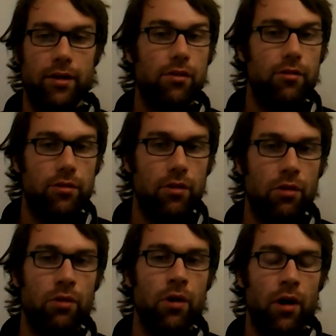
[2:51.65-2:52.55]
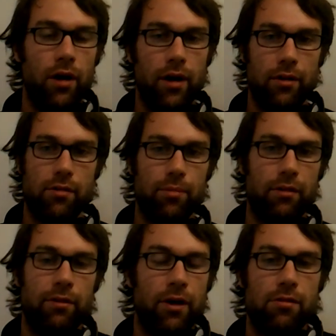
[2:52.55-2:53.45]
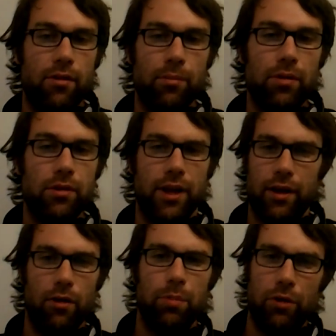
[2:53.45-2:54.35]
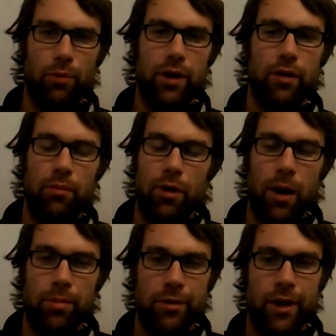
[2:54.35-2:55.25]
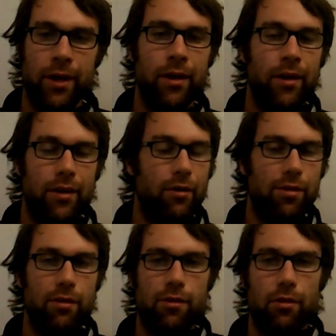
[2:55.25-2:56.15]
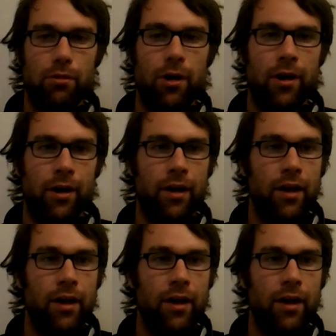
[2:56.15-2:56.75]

doesn't do uh, something very simple like open a window properly. You know, things go wrong.